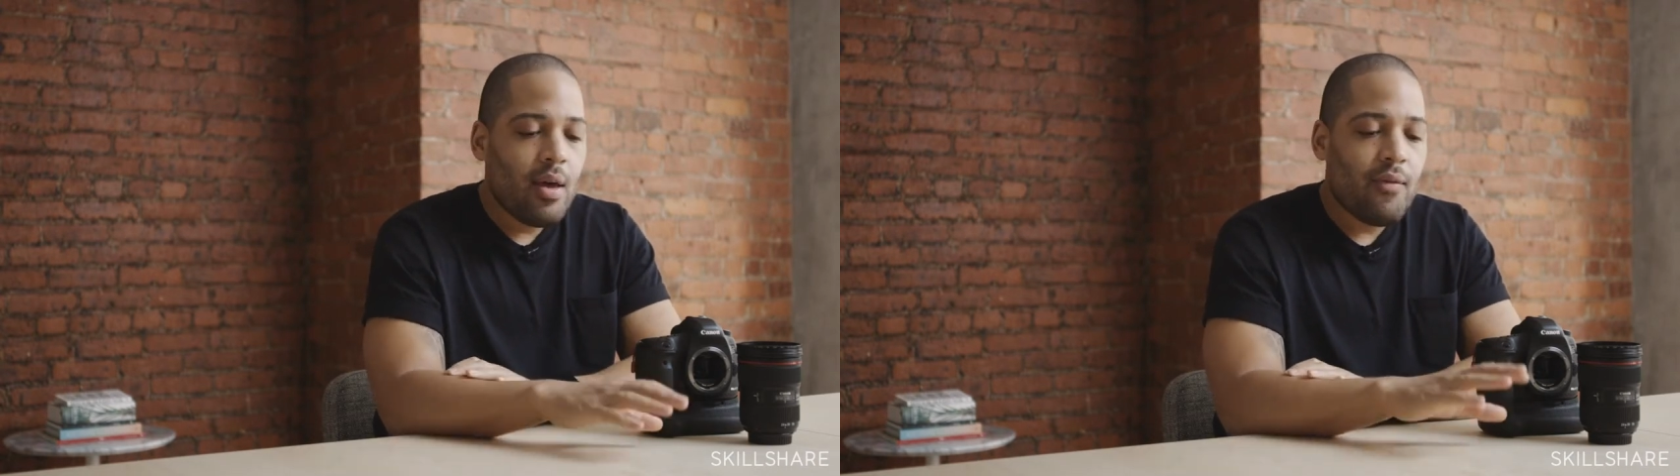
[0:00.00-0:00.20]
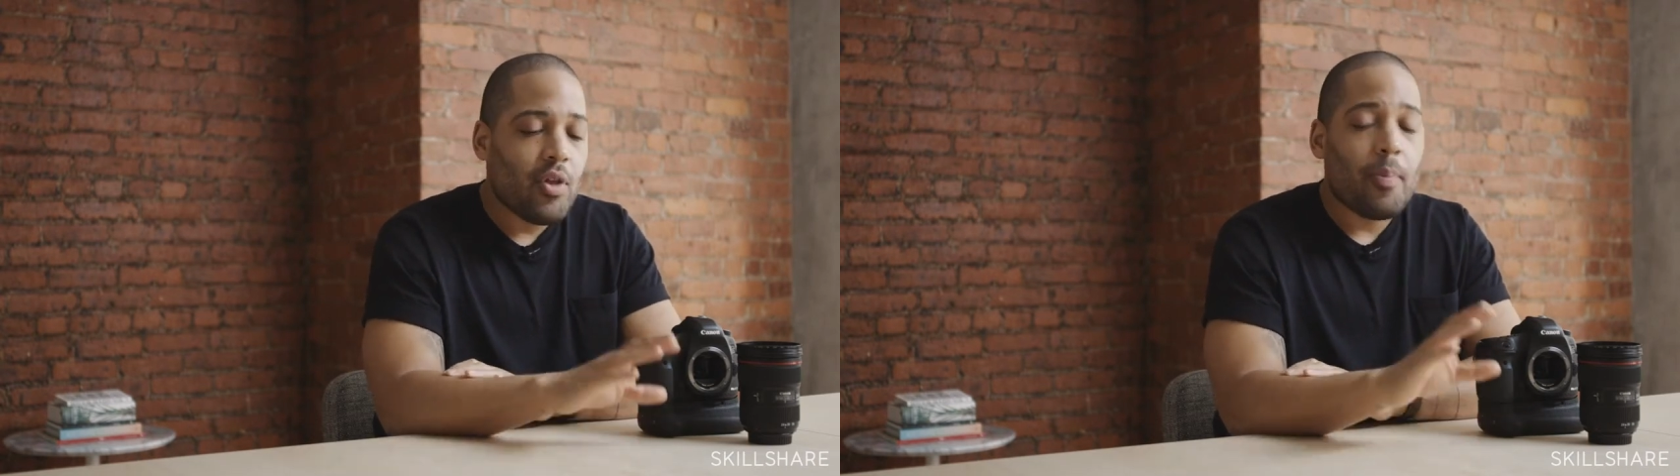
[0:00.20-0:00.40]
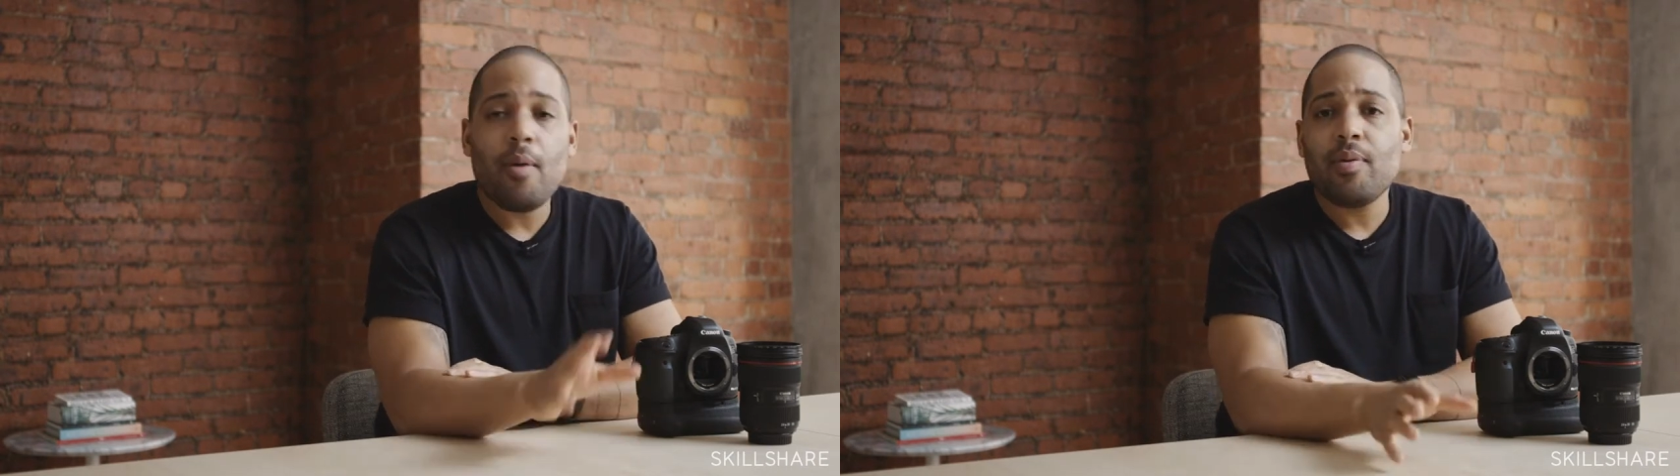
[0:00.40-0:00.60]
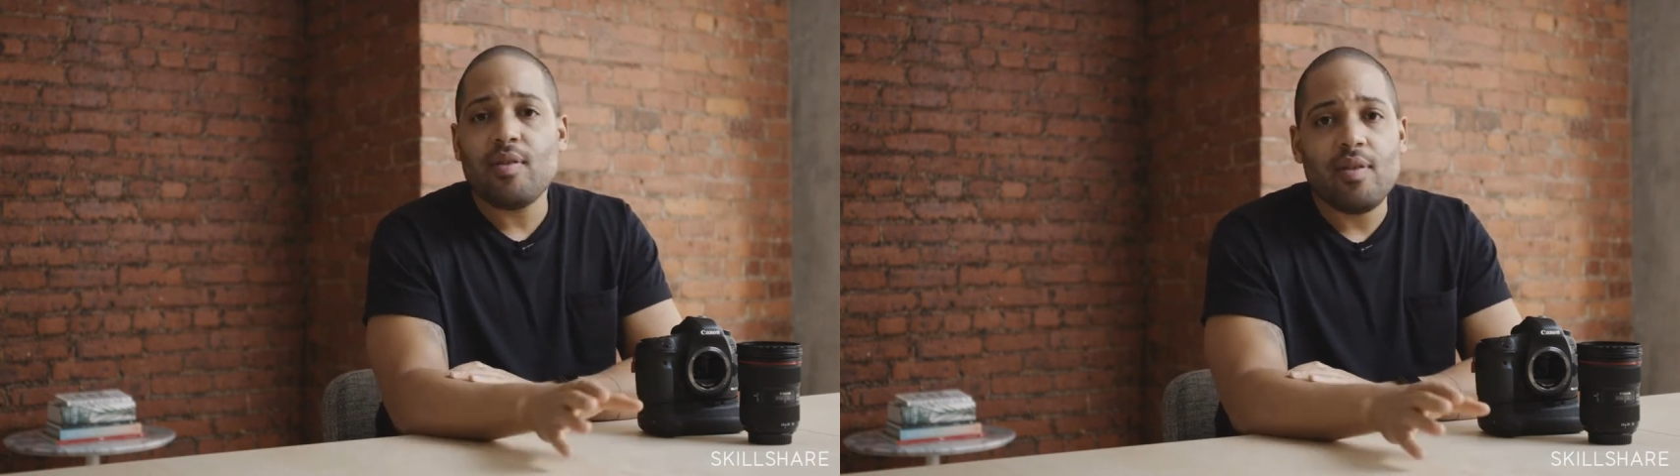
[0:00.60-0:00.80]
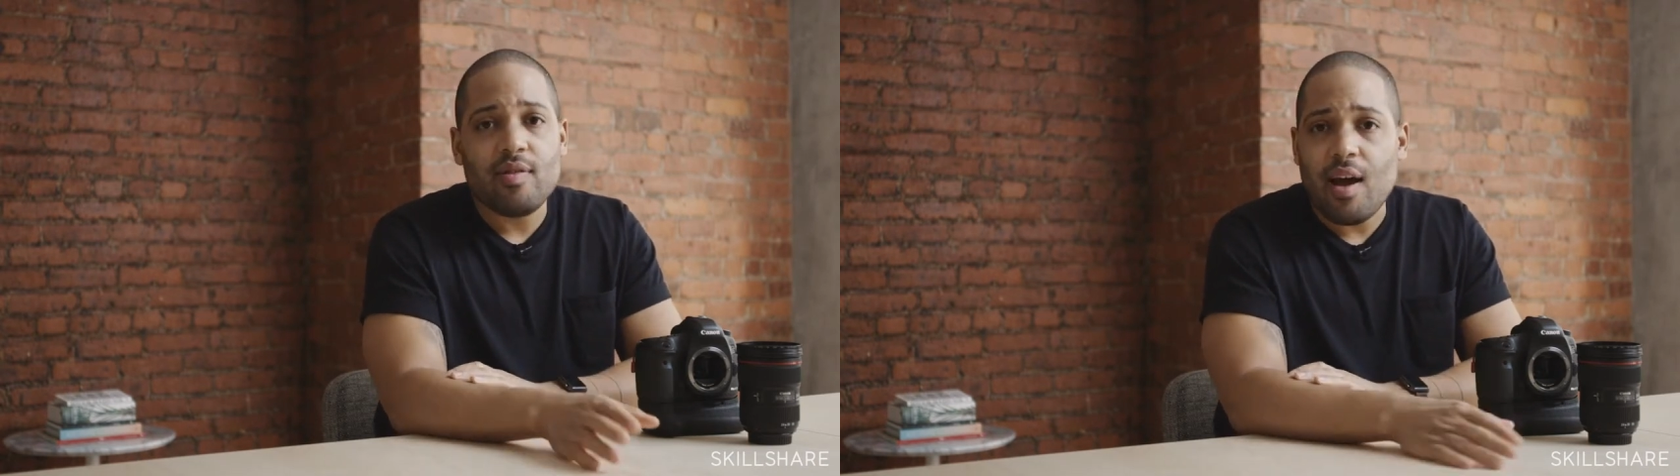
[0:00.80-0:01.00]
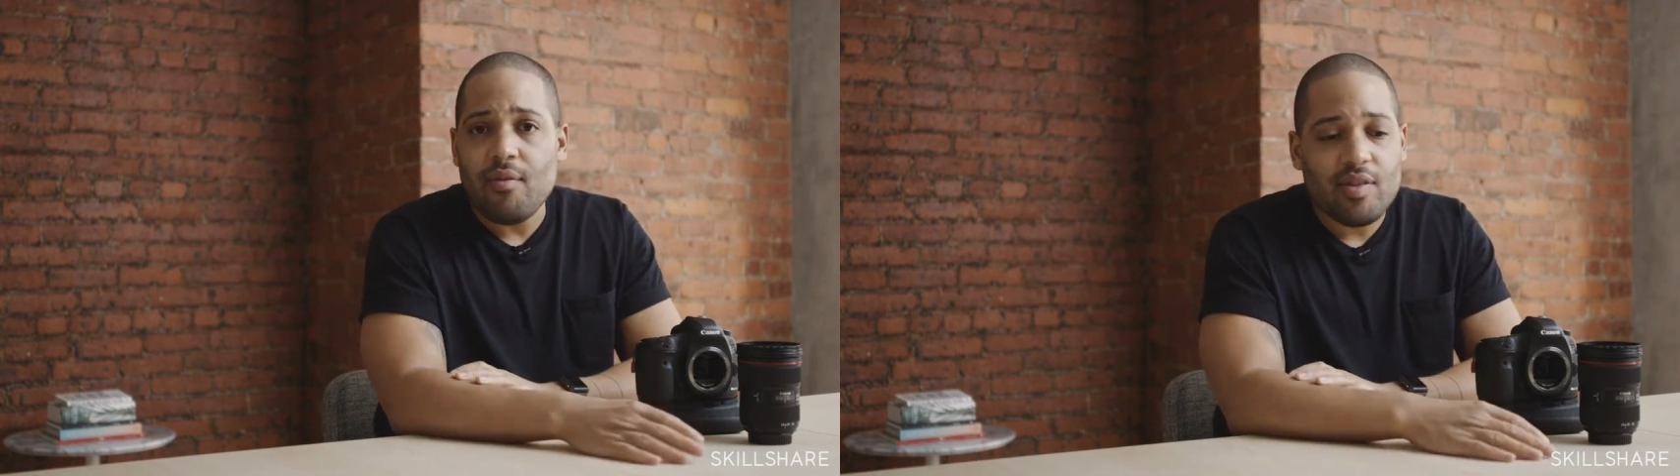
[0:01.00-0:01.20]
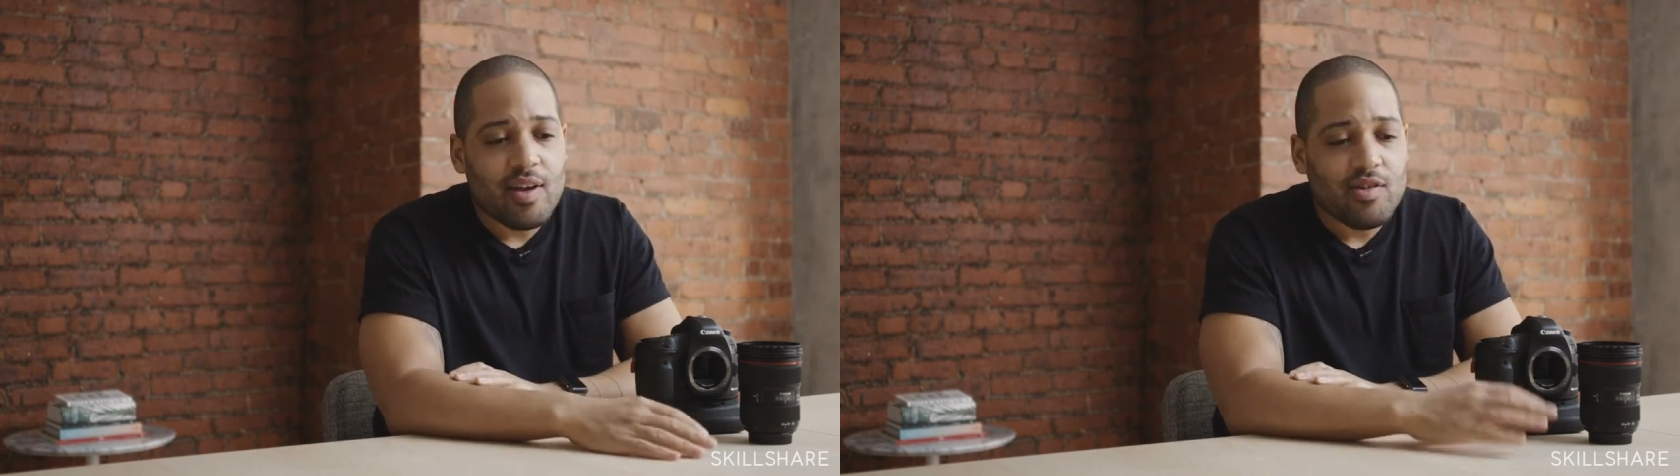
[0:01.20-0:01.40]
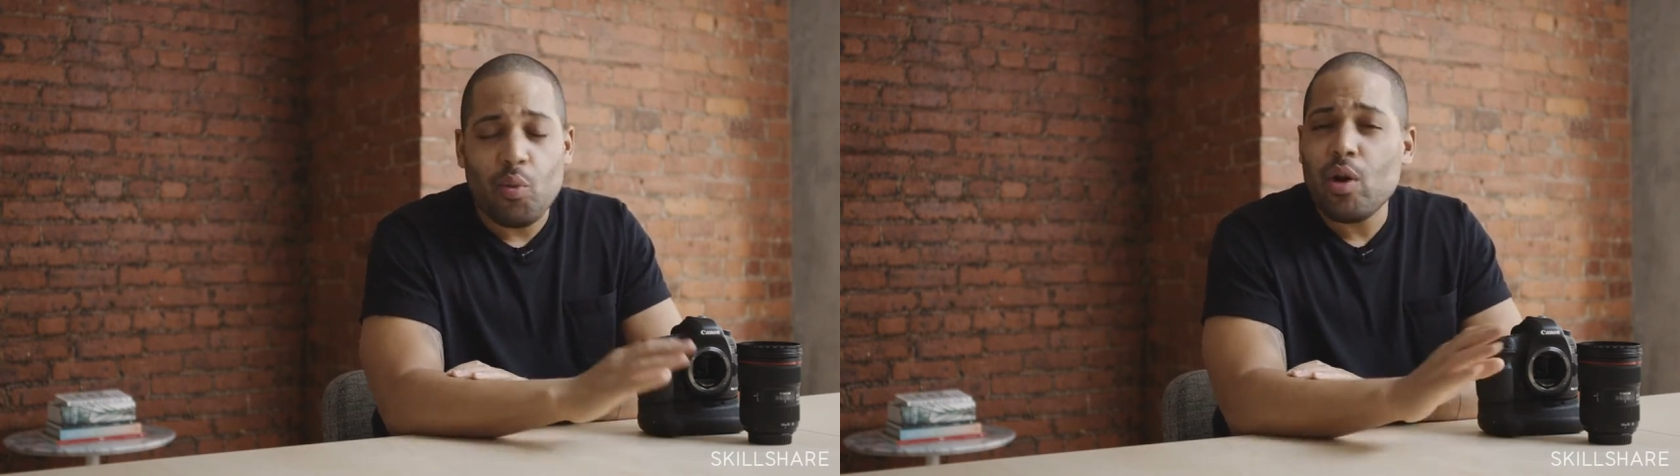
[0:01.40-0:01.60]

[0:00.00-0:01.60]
For the purpose of this conversation,